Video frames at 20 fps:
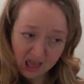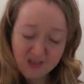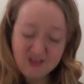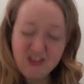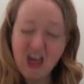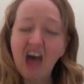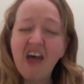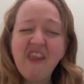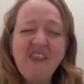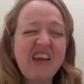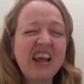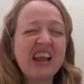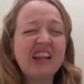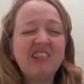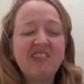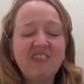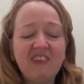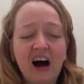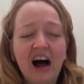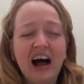that
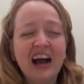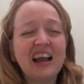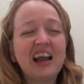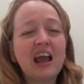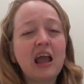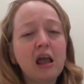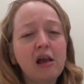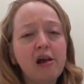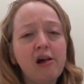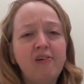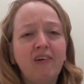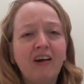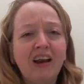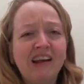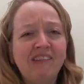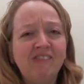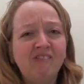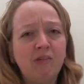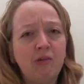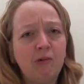means walking
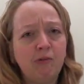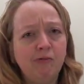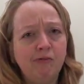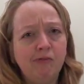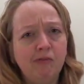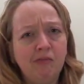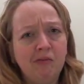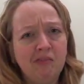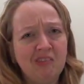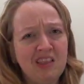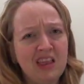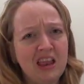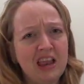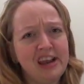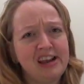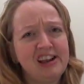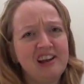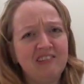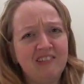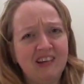away from
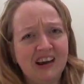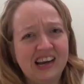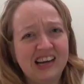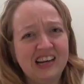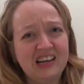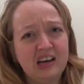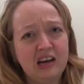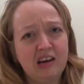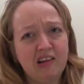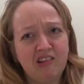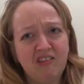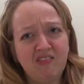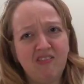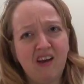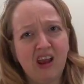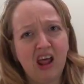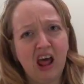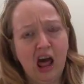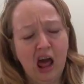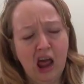situations
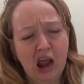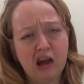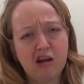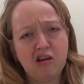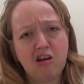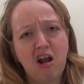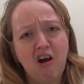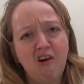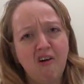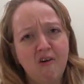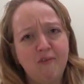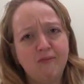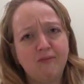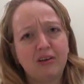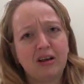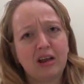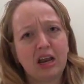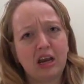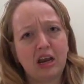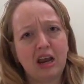where I know
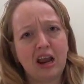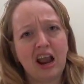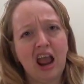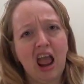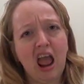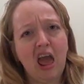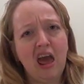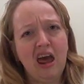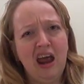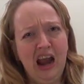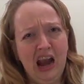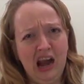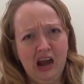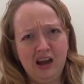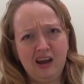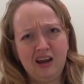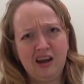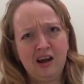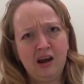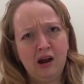I'm gonna get hurt.
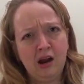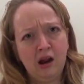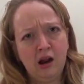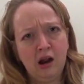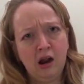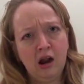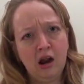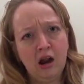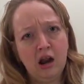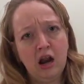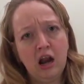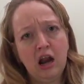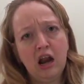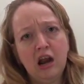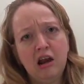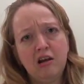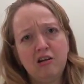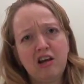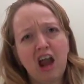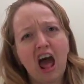
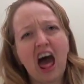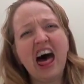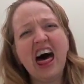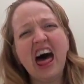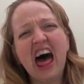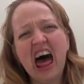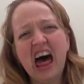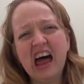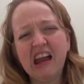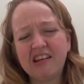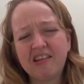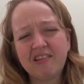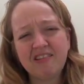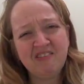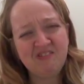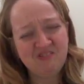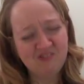Not out of